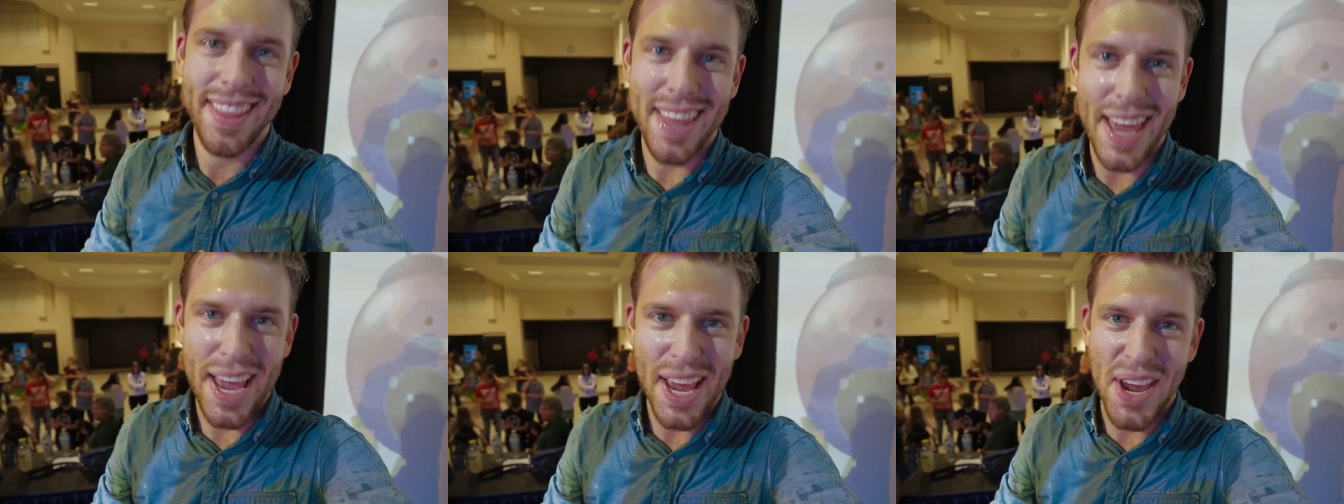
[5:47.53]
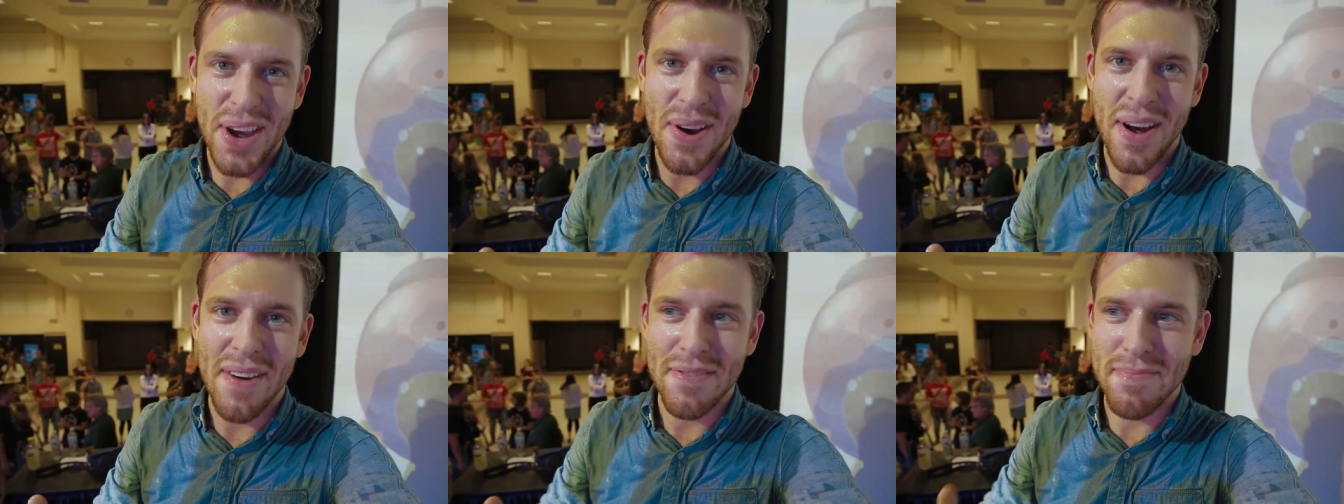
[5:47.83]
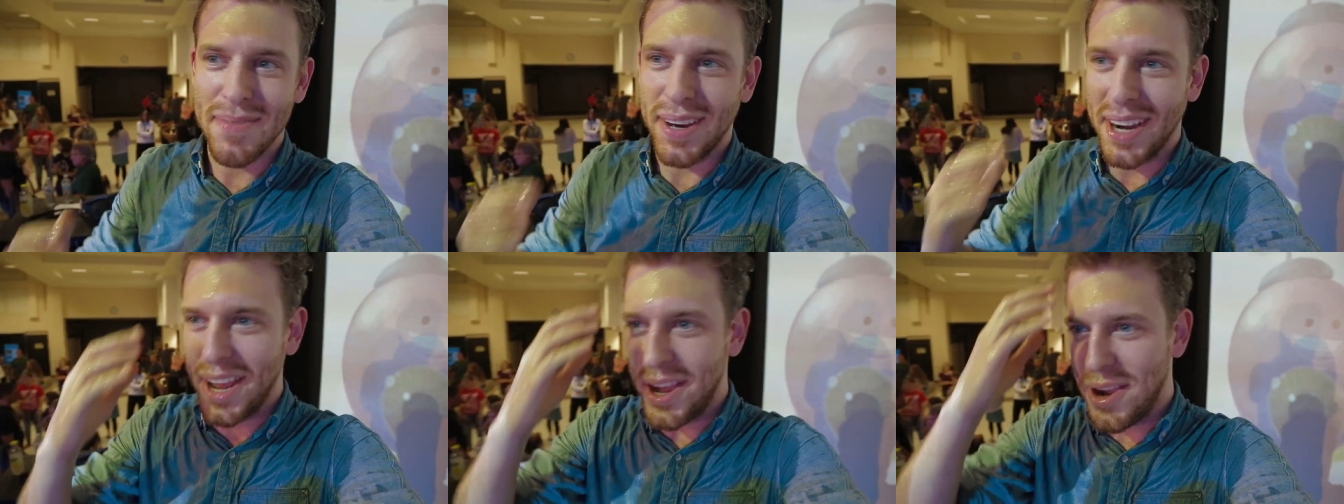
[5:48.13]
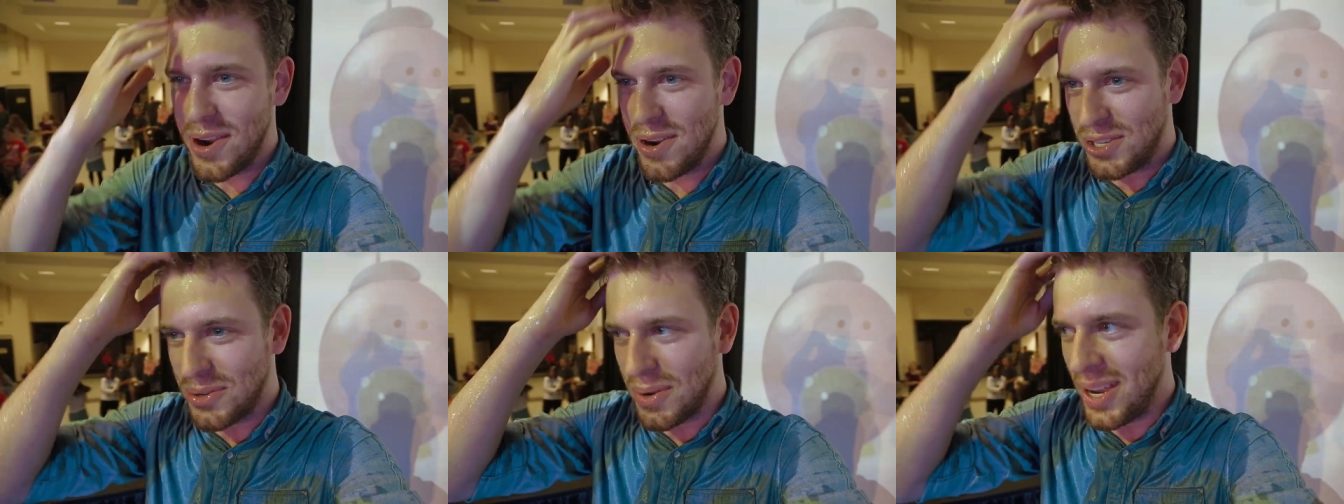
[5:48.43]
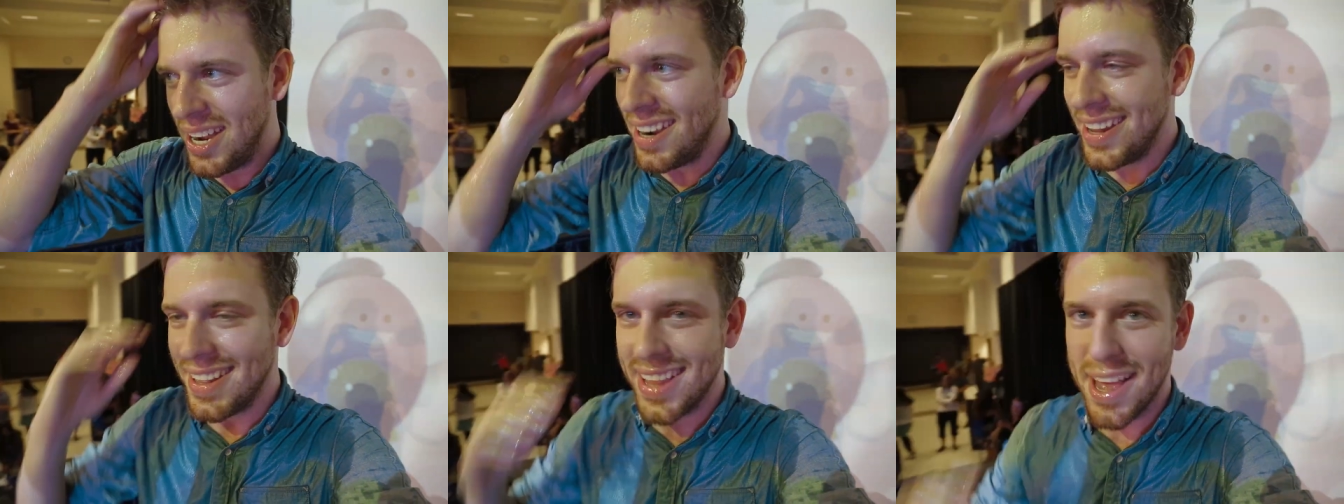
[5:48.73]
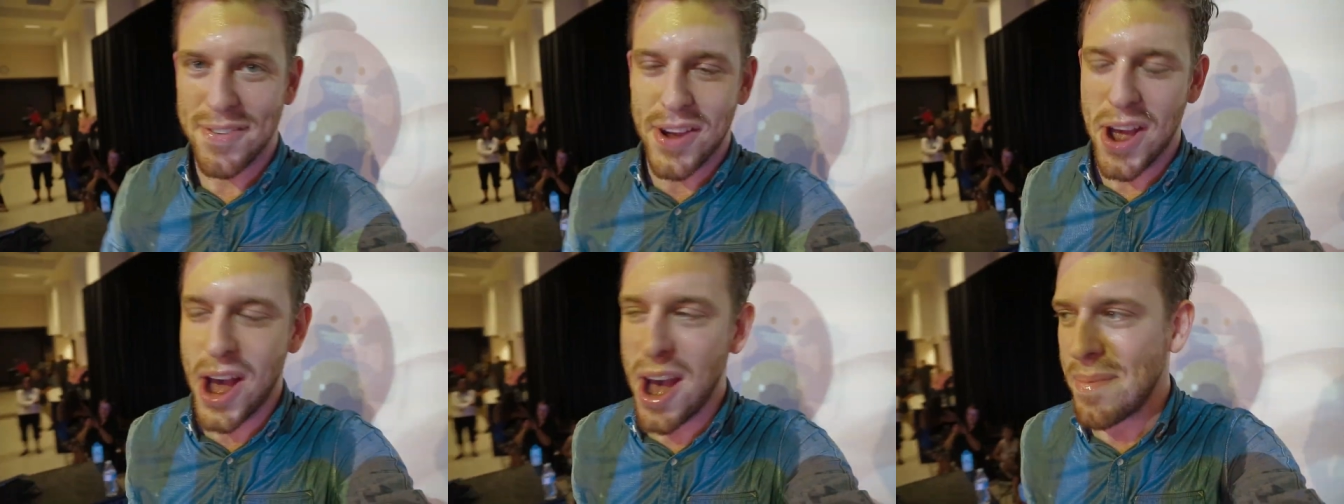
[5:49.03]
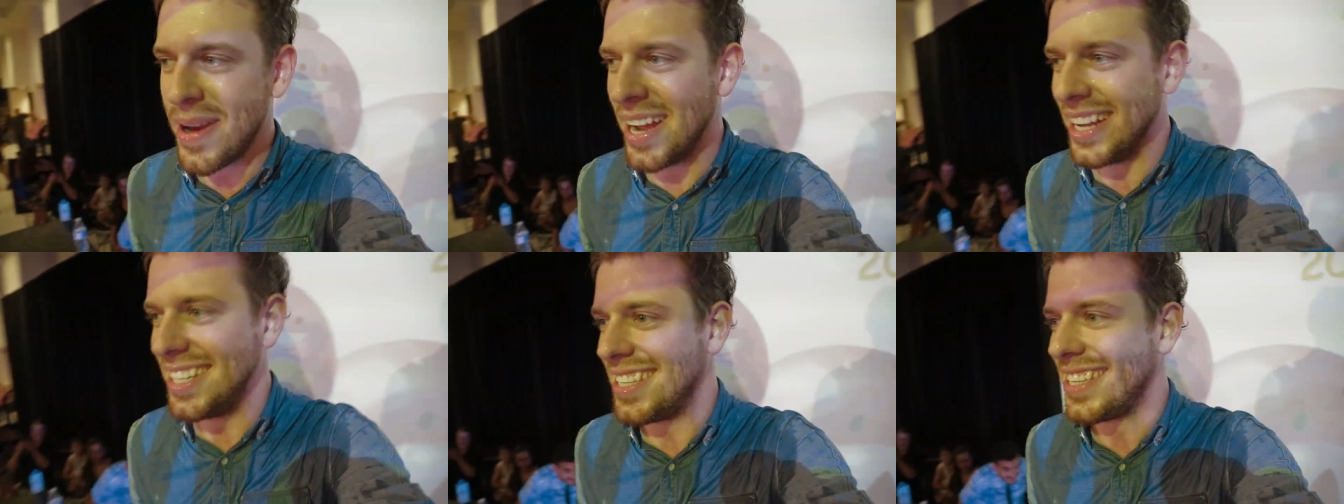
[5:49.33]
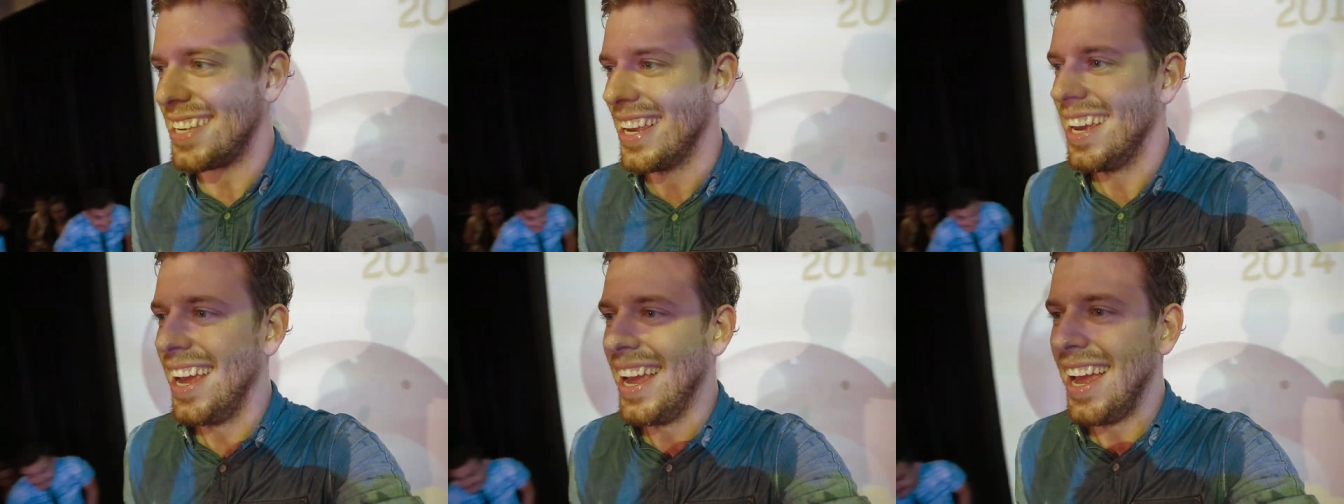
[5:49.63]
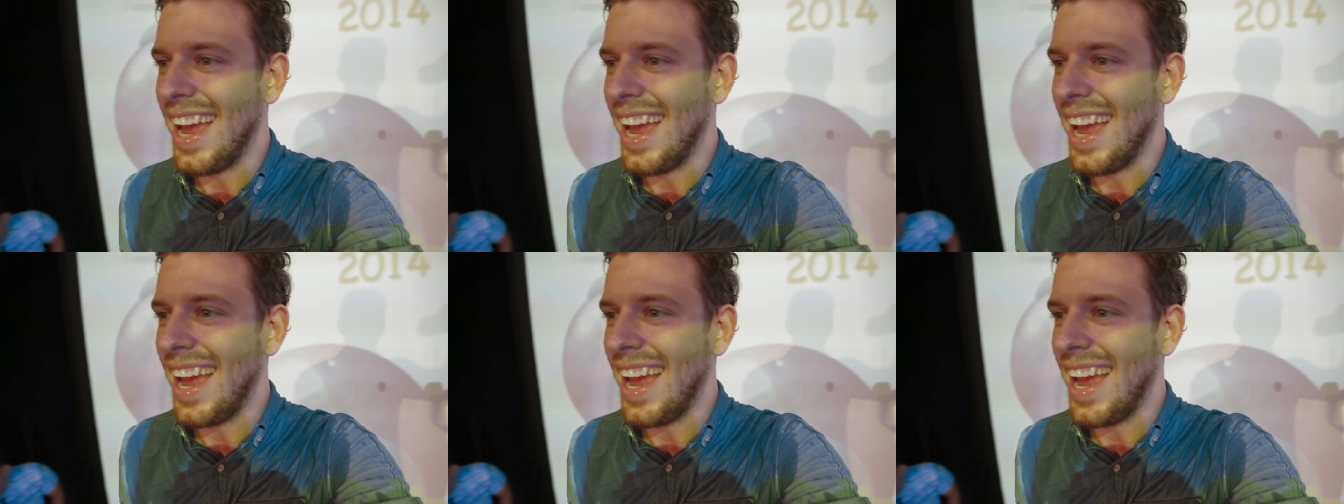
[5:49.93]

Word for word: Thank you everybody who tweeted and left comments.